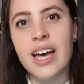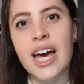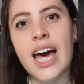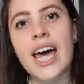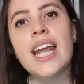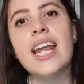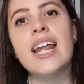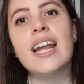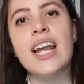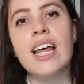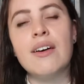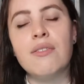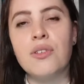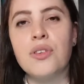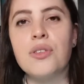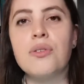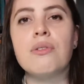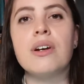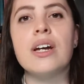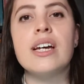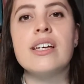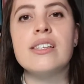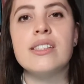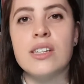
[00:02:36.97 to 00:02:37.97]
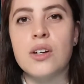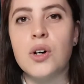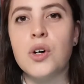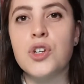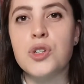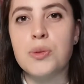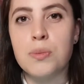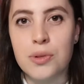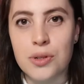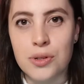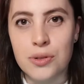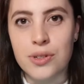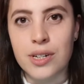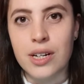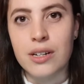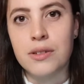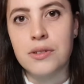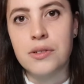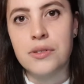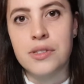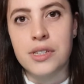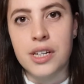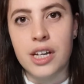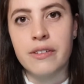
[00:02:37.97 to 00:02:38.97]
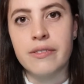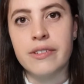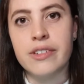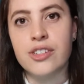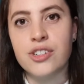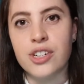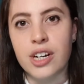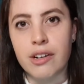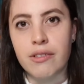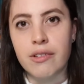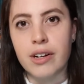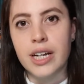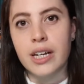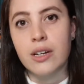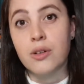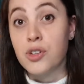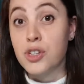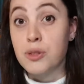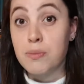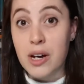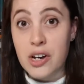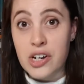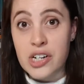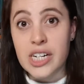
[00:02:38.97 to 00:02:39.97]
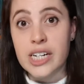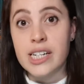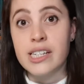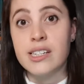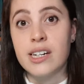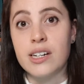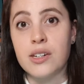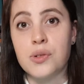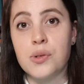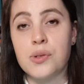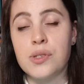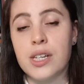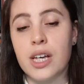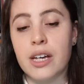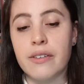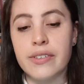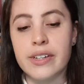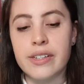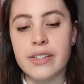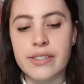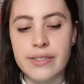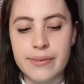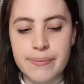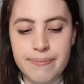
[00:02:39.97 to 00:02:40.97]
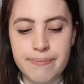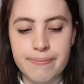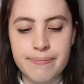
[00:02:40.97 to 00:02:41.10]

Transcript: and then level three is the hospital dental service generally, or specialist dental service.